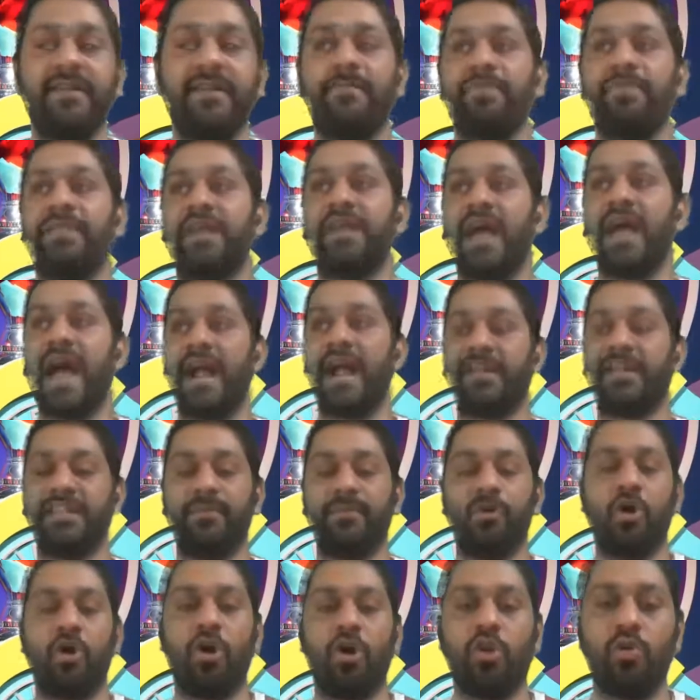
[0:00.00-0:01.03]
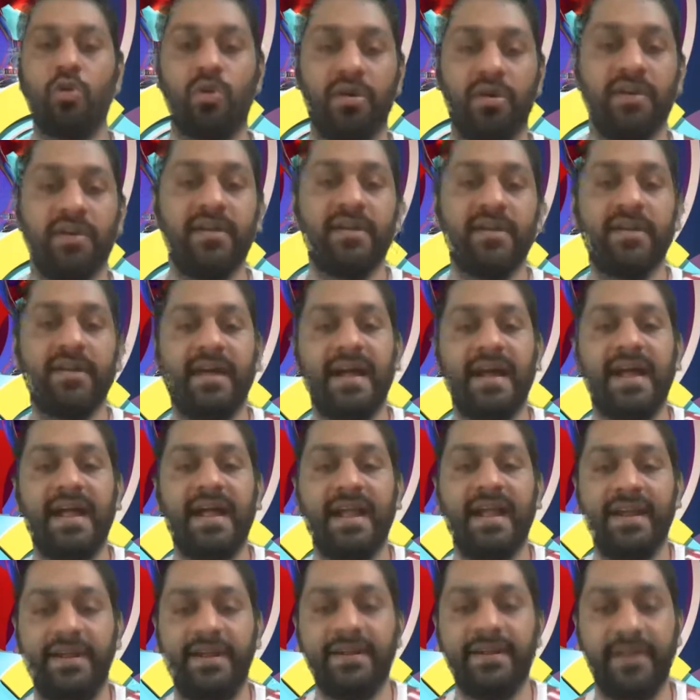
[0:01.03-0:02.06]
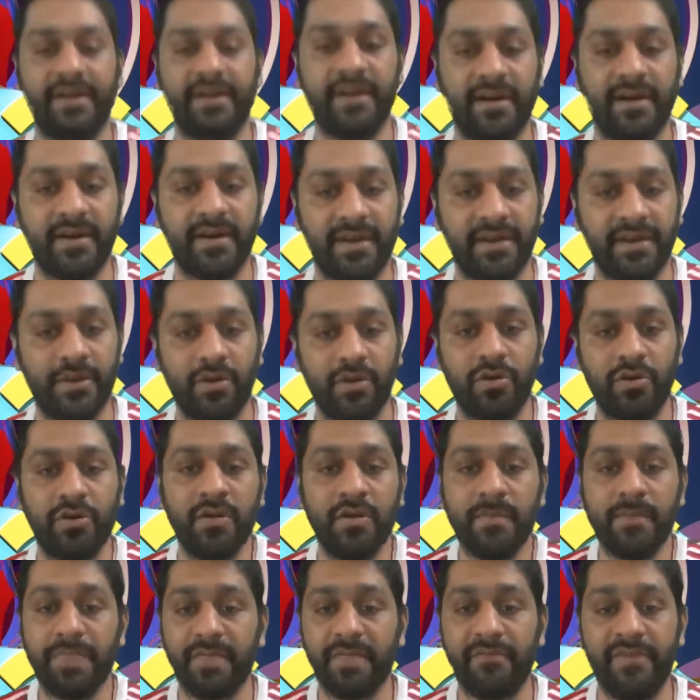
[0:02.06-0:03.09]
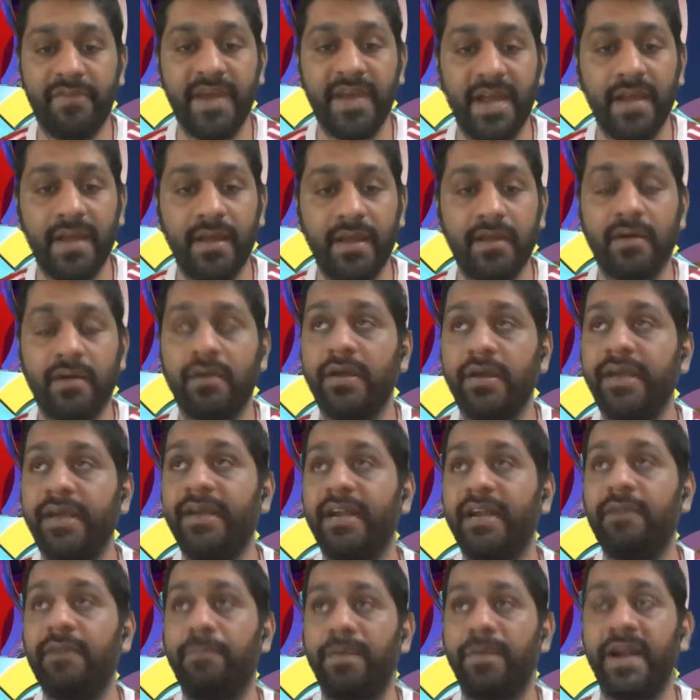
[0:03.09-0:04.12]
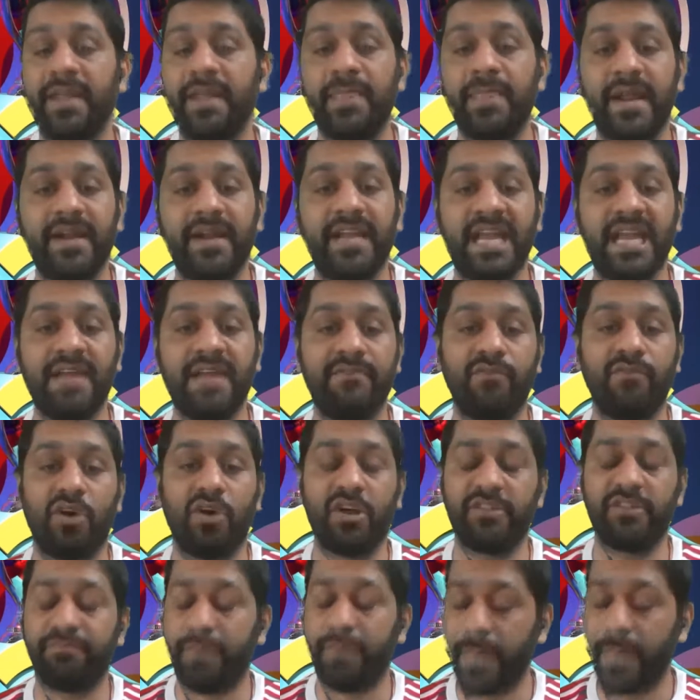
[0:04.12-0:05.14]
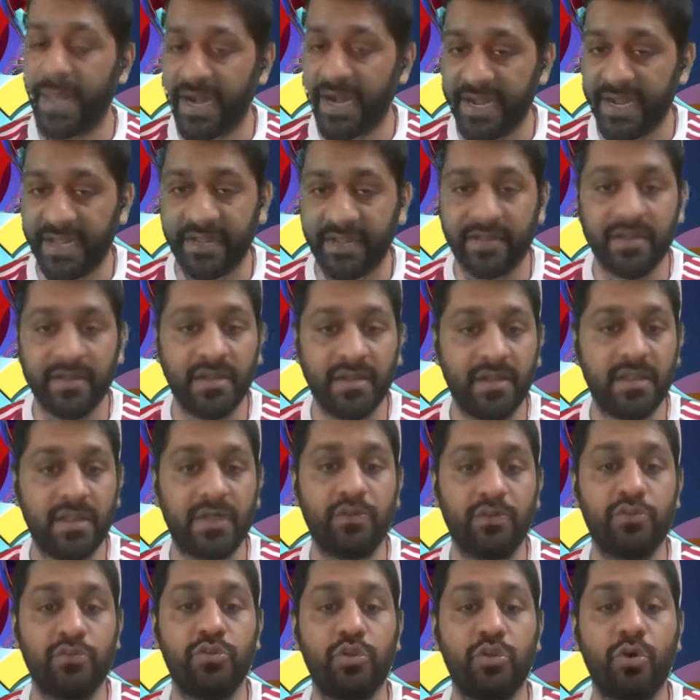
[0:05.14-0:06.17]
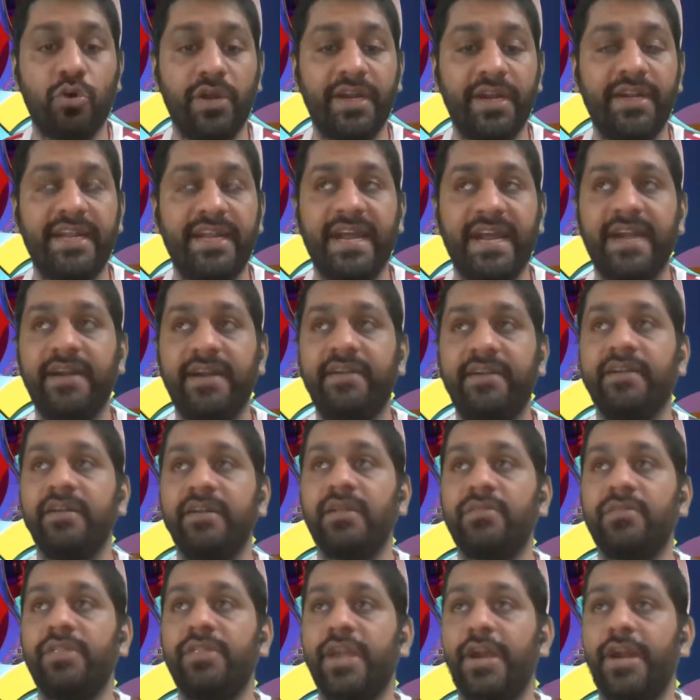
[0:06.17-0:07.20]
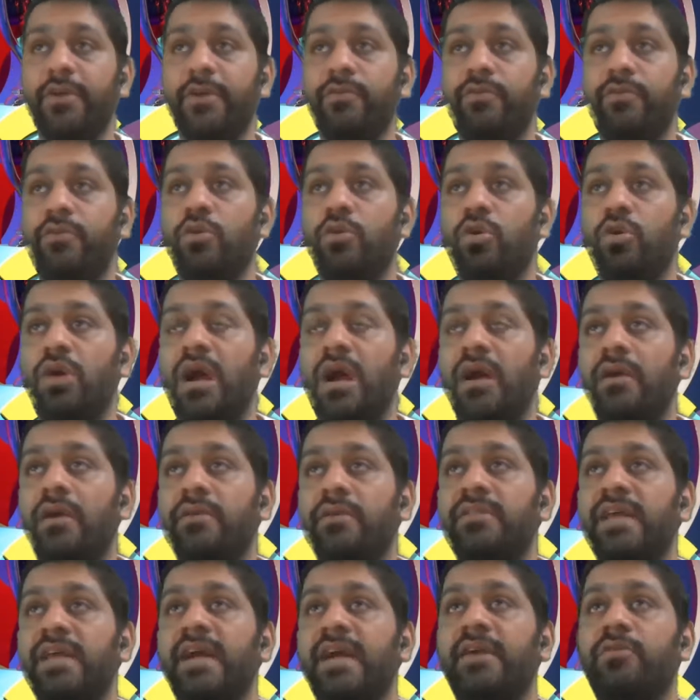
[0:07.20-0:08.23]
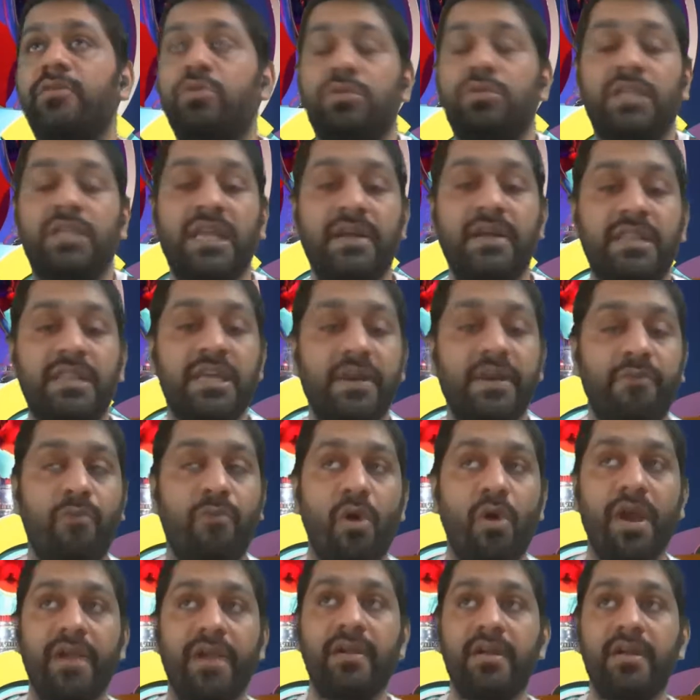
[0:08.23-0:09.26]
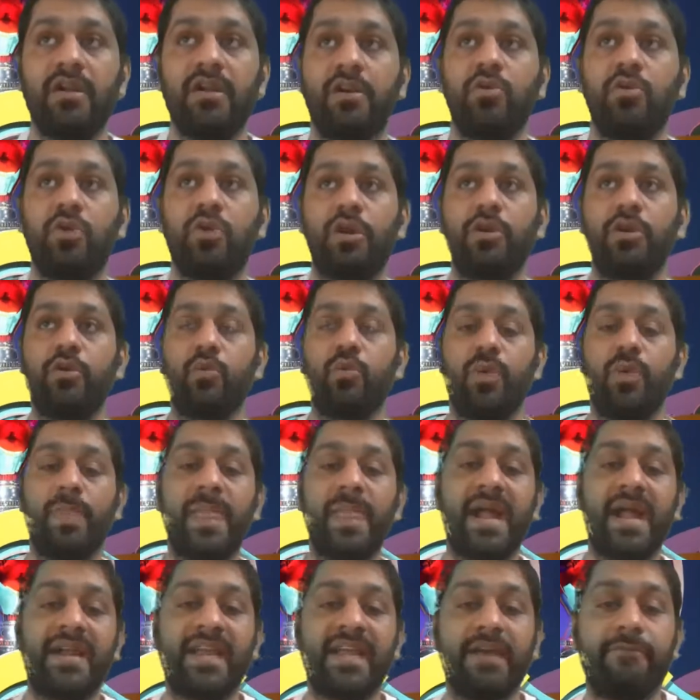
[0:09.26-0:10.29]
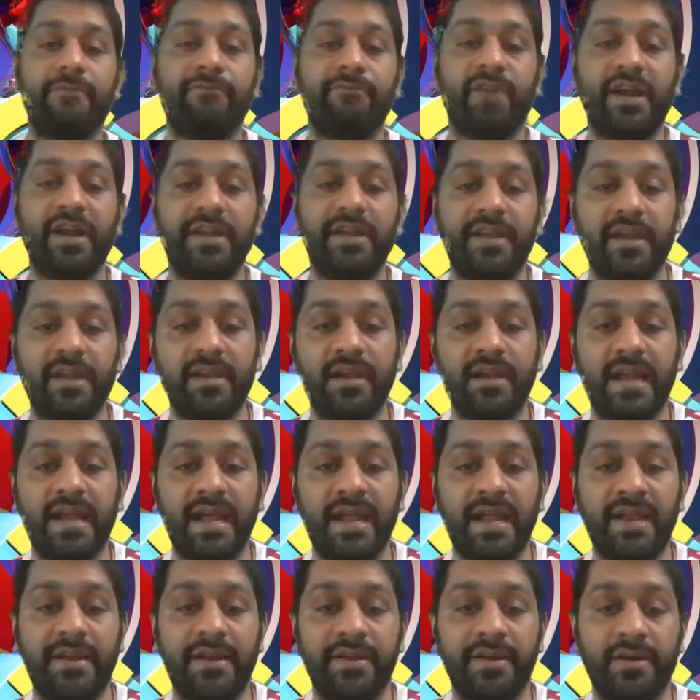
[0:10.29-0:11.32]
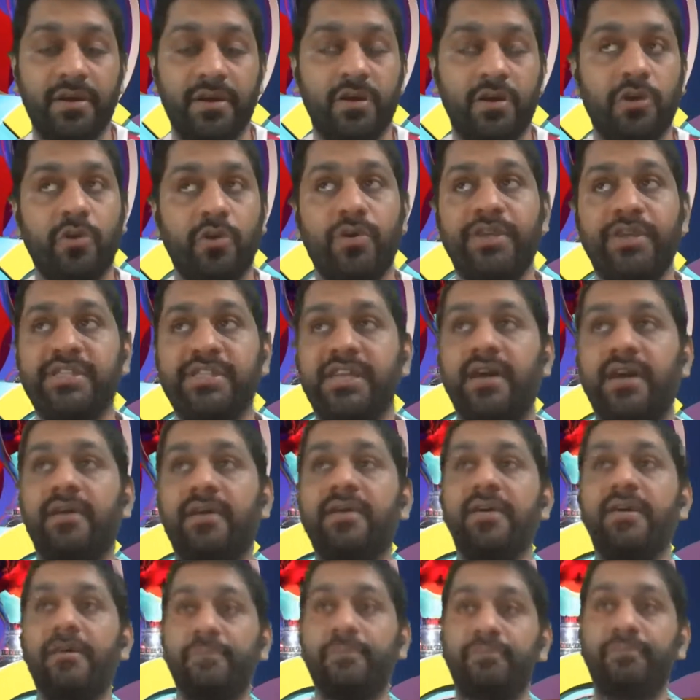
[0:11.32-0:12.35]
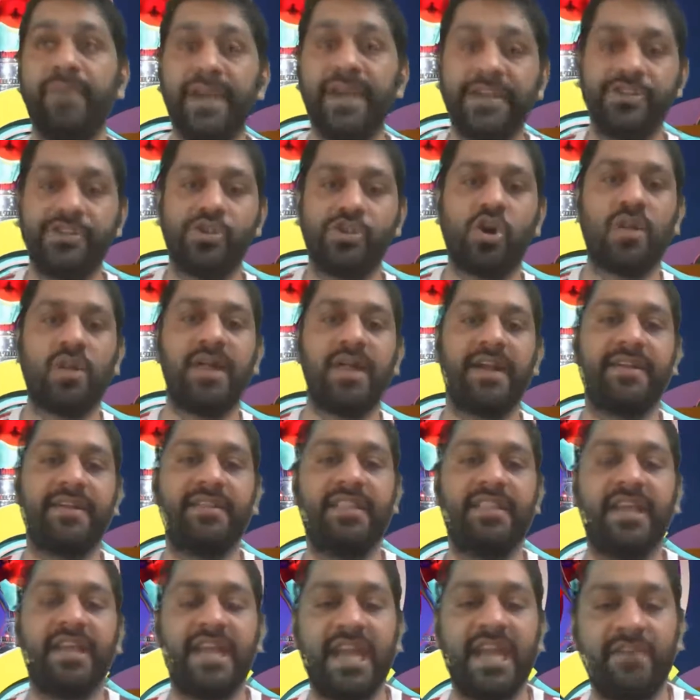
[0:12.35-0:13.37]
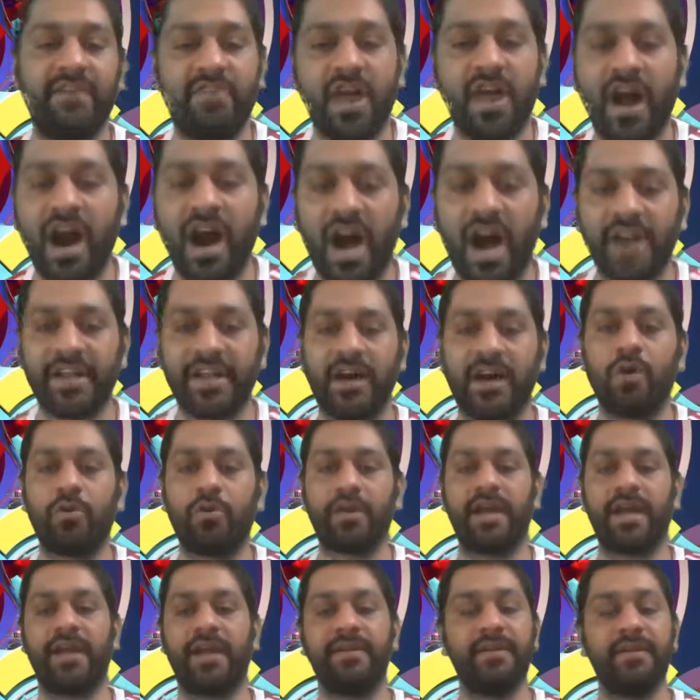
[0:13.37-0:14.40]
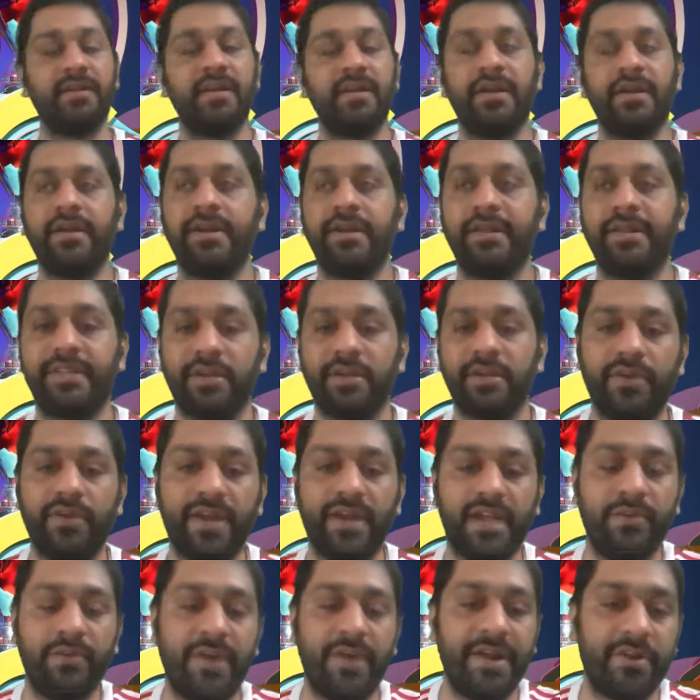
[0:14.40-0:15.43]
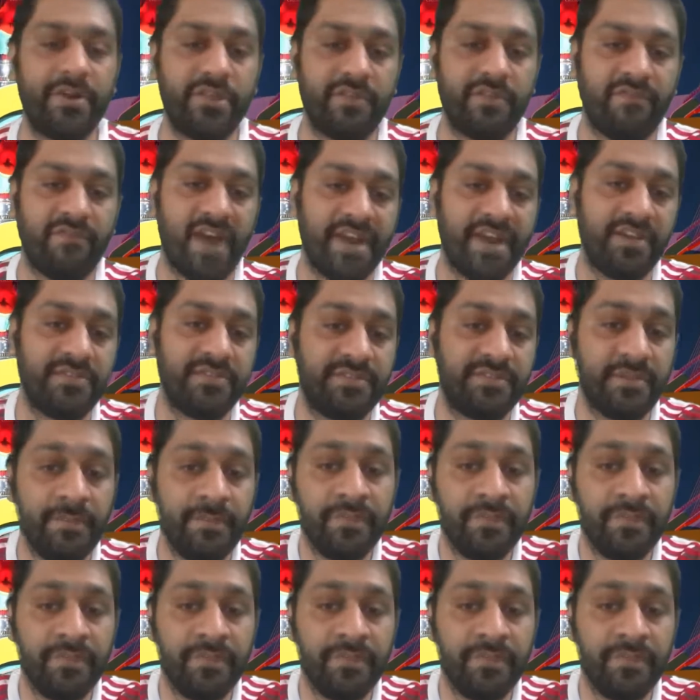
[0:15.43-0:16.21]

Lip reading: They had them all over, and the way England played in that game was pathetic. There was no intent. They didn't look that they were looking to win that game 1-0, and Croatia made sure that they gave their heart out and deservedly went to the finals.